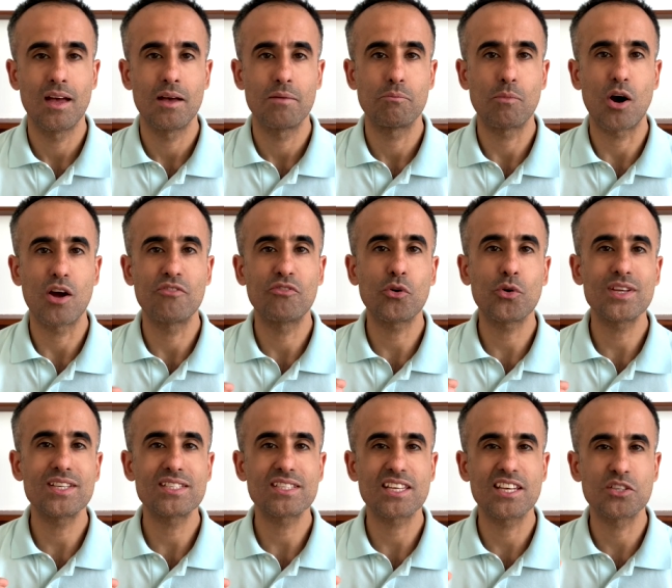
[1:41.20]
My
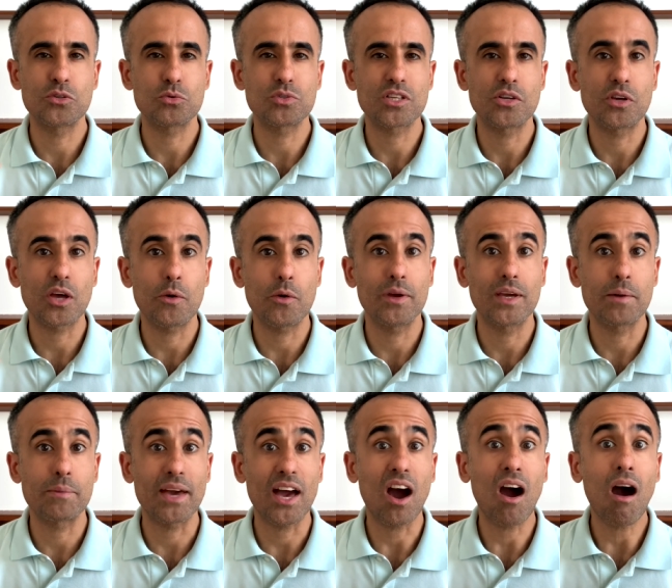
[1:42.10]
voice is also going a
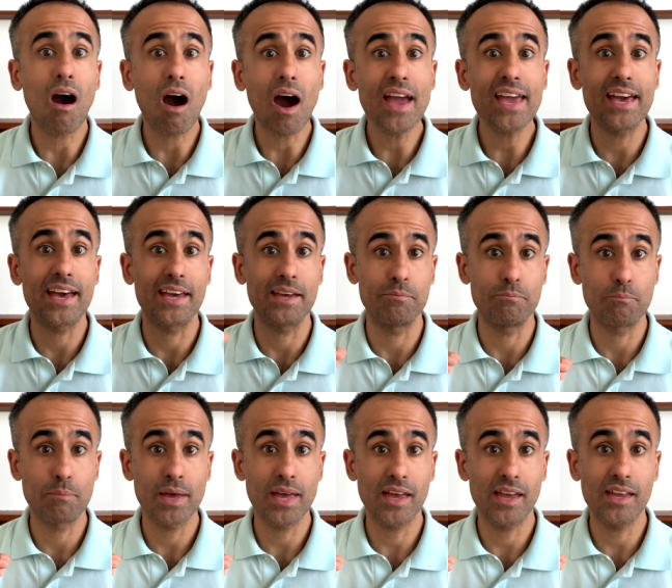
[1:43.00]
bit higher in
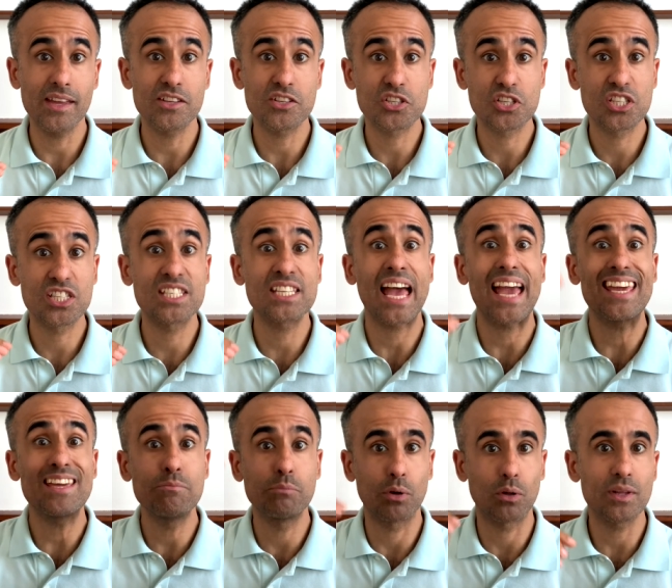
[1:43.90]
pitch,
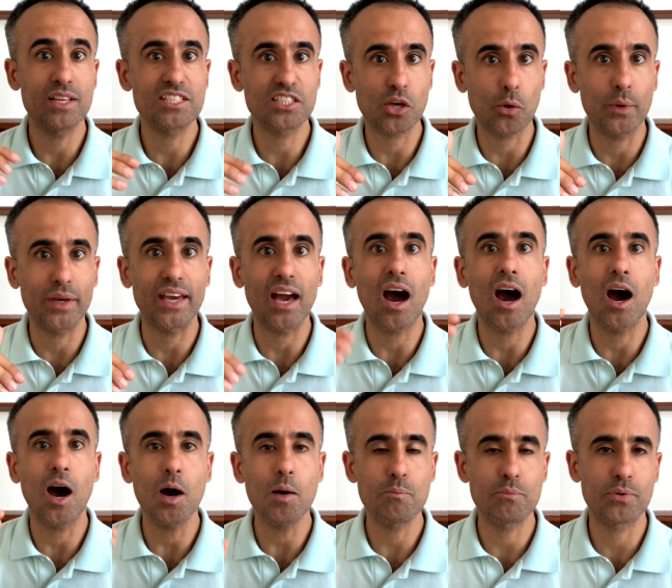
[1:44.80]
table, it's going
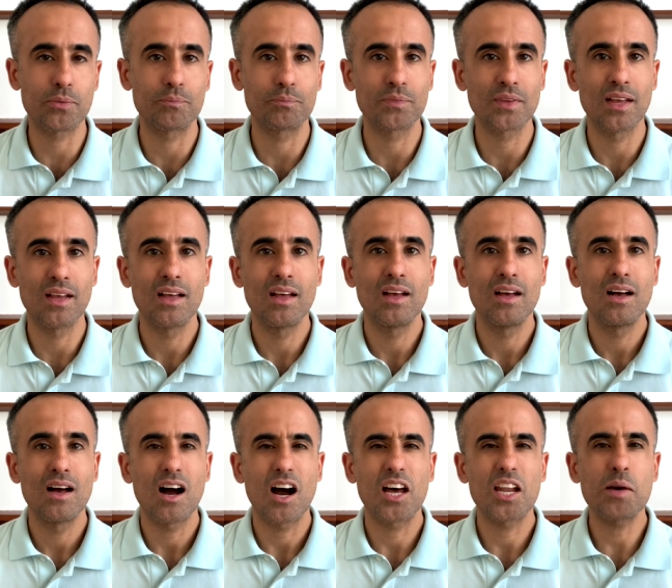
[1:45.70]
up.
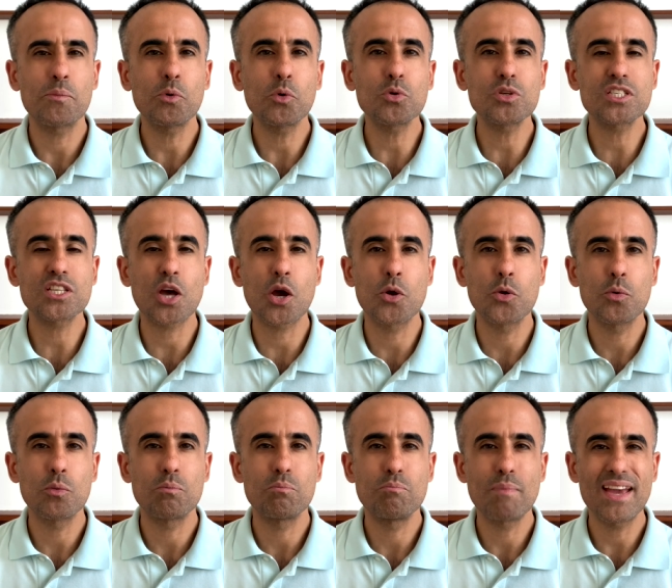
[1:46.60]
And I'm also
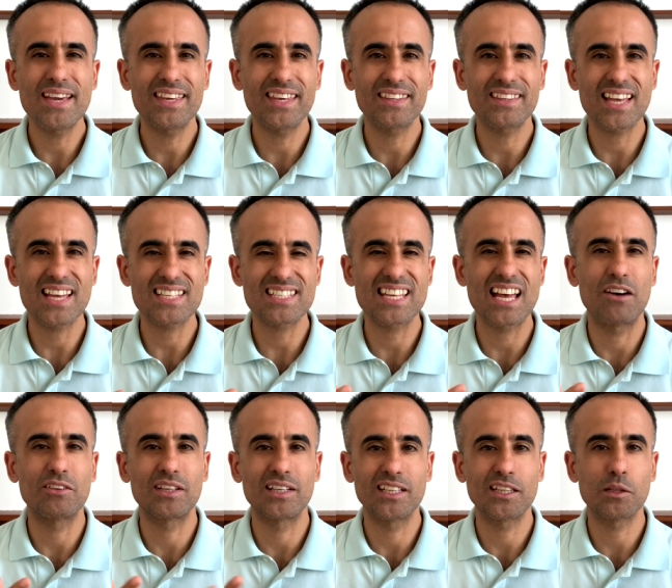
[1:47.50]
making that
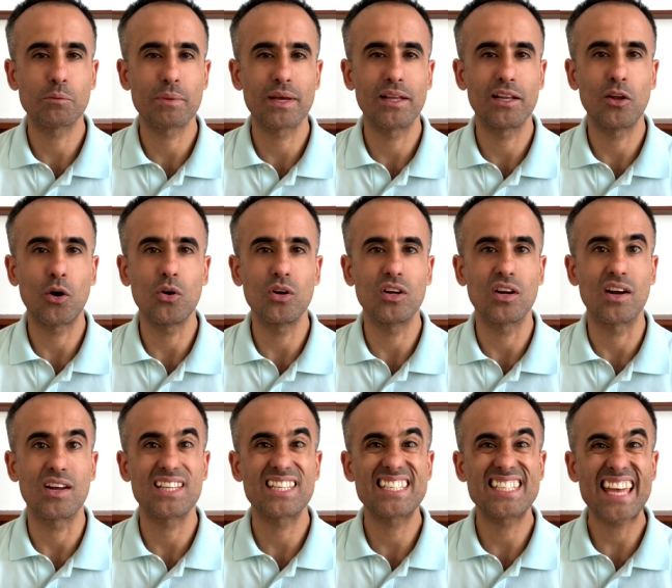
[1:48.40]
sound a little bit
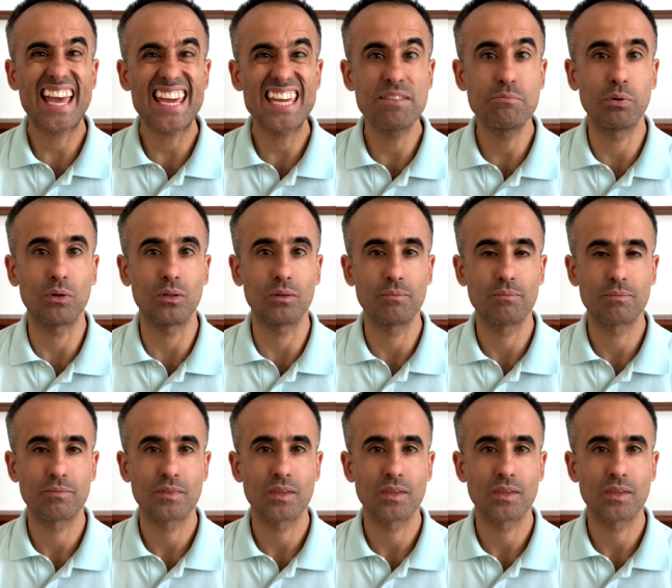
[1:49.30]
longer, table.